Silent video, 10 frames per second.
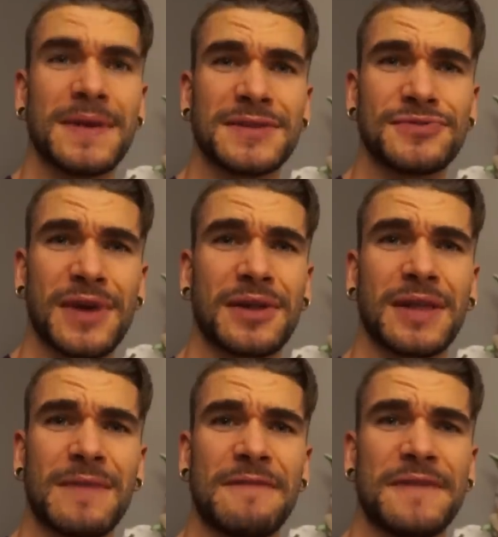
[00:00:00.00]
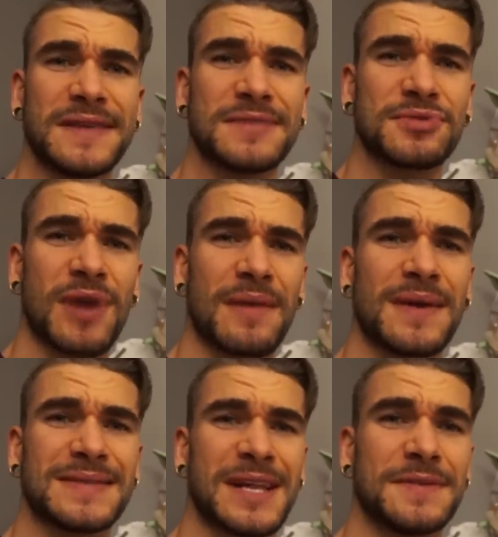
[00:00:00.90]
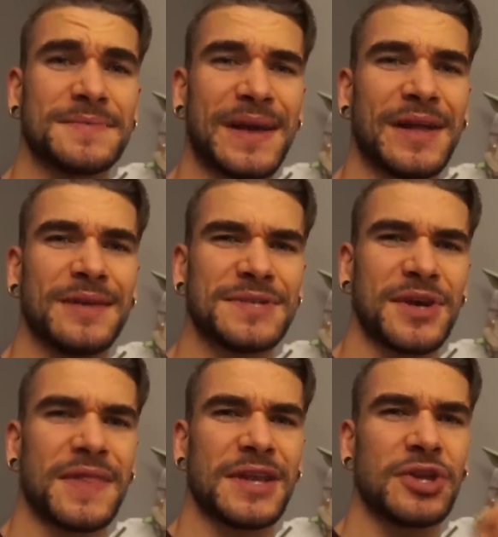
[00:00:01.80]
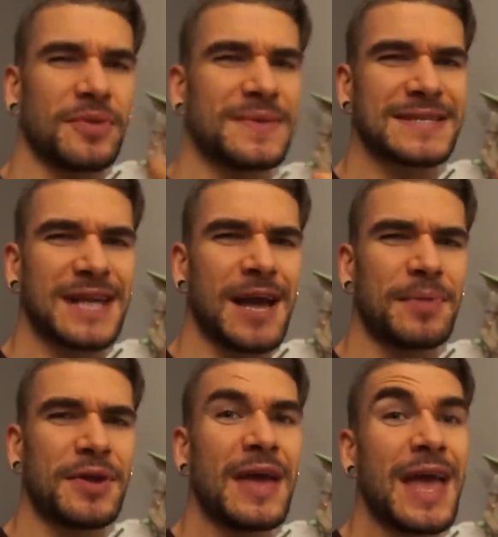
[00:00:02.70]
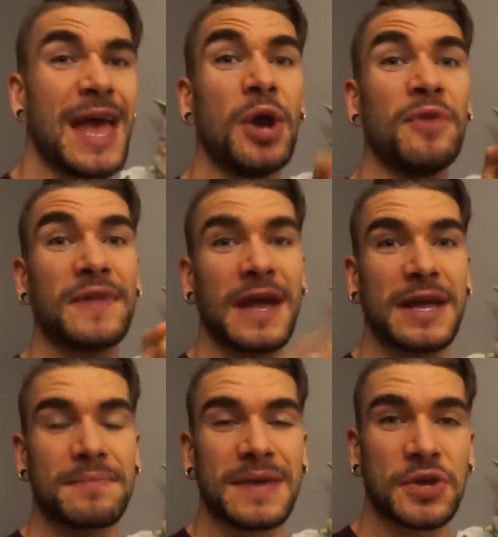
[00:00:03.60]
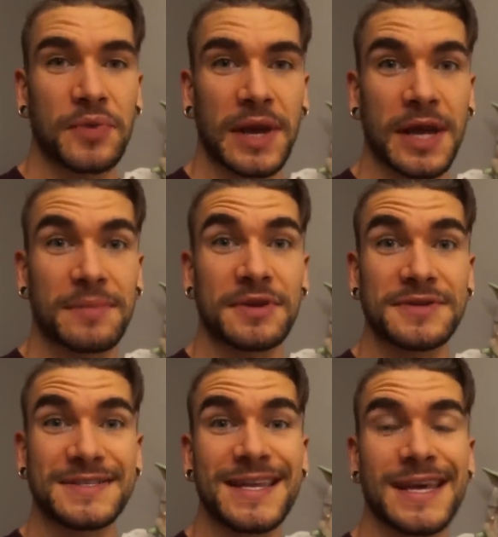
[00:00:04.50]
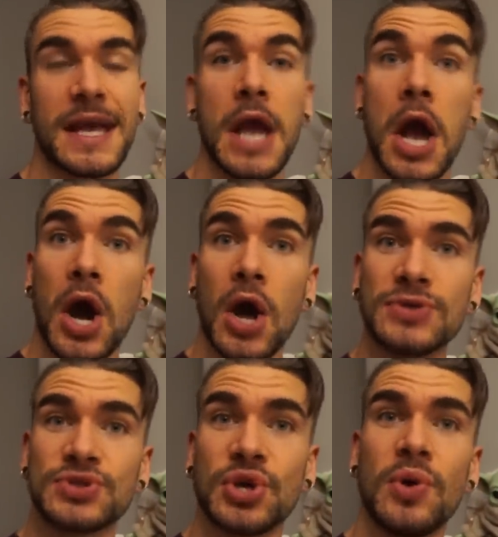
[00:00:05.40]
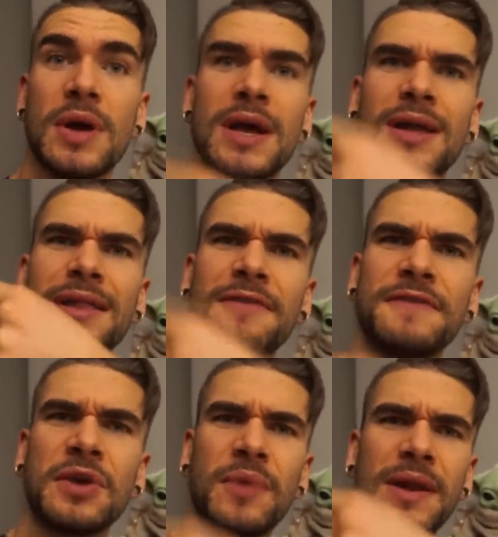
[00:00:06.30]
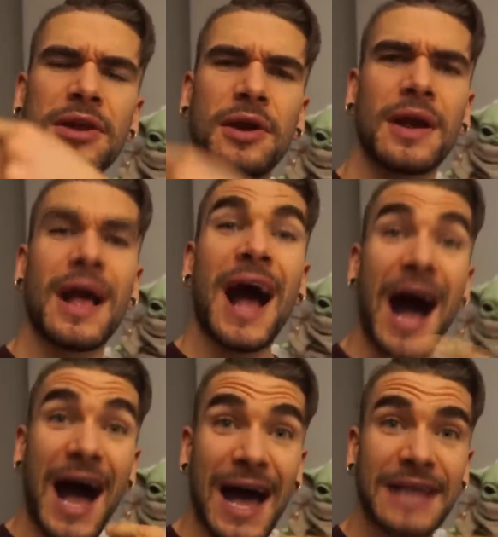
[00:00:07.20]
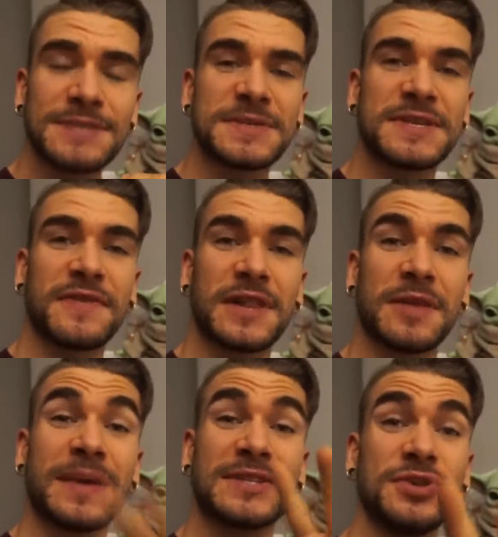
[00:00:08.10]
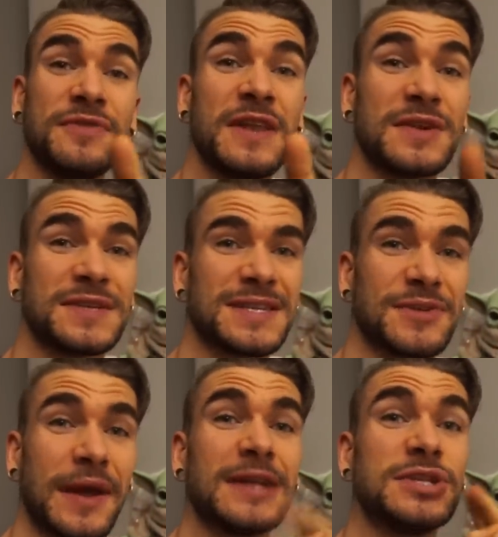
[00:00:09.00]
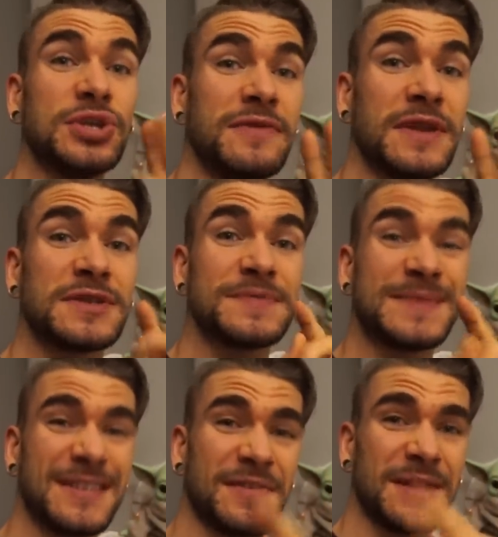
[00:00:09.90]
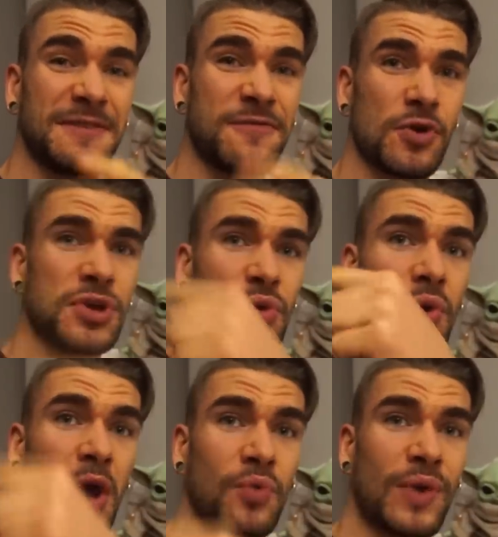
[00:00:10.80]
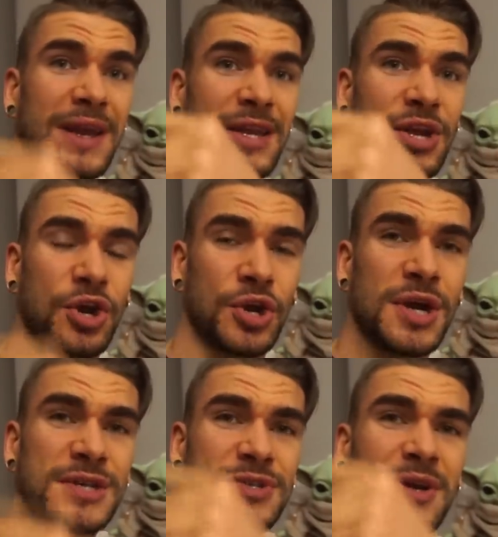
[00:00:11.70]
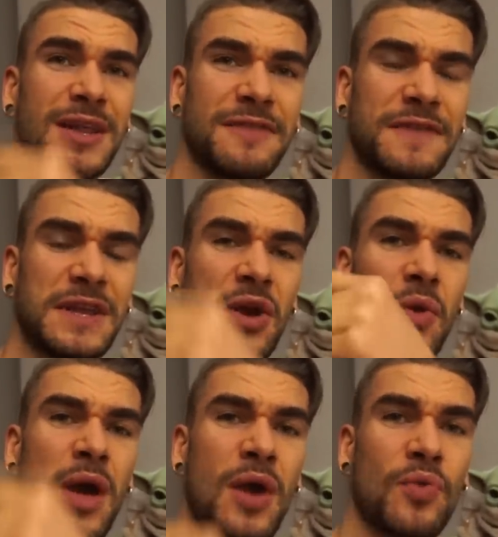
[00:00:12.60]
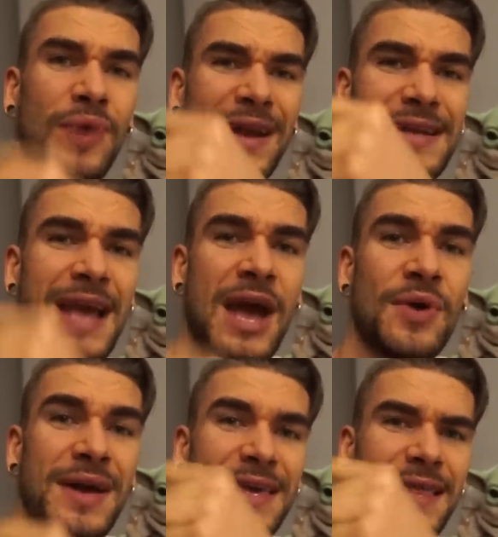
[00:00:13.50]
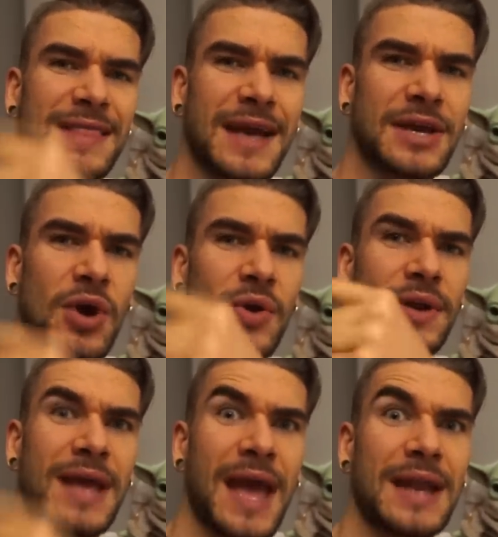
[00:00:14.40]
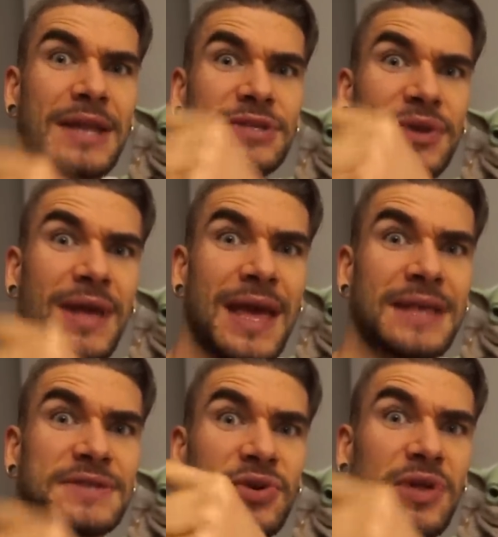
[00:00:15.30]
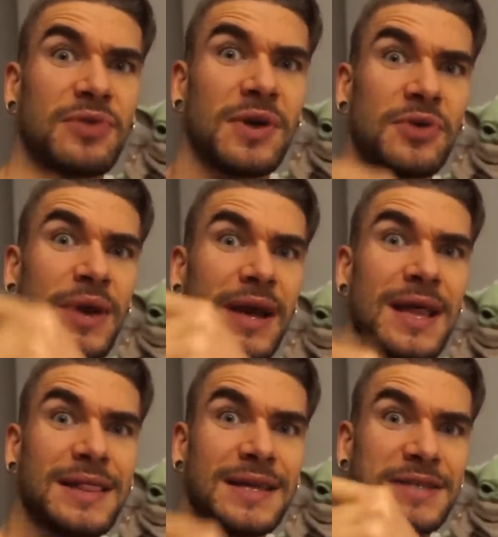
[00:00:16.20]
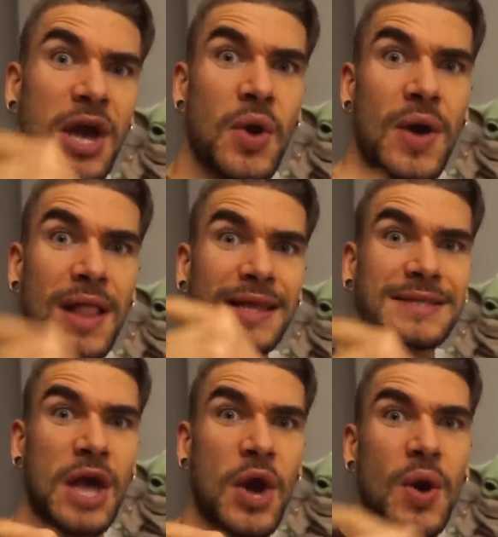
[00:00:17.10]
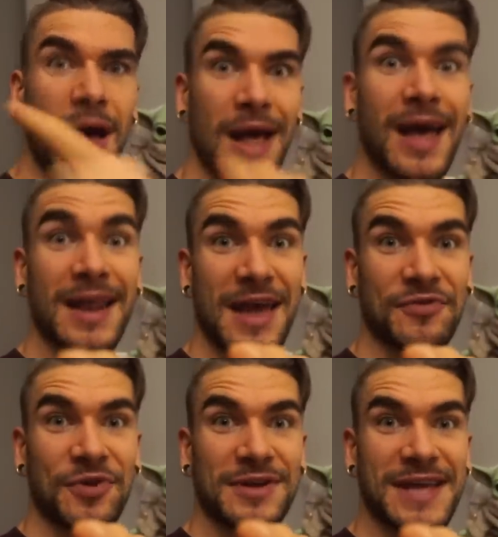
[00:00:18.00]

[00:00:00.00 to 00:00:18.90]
Yes, that's right. Click my face, subscribe, guys. It helps me out, it helps you out. Then you don't miss an upload, and hopefully I can meet you when I come to your city. Also, click a video right here. I specifically picked two videos, yes that's right, two videos specifically for you right here. So click a video right now, get that going, and it's gonna end. So click one quick, let's go, let's go, and have a great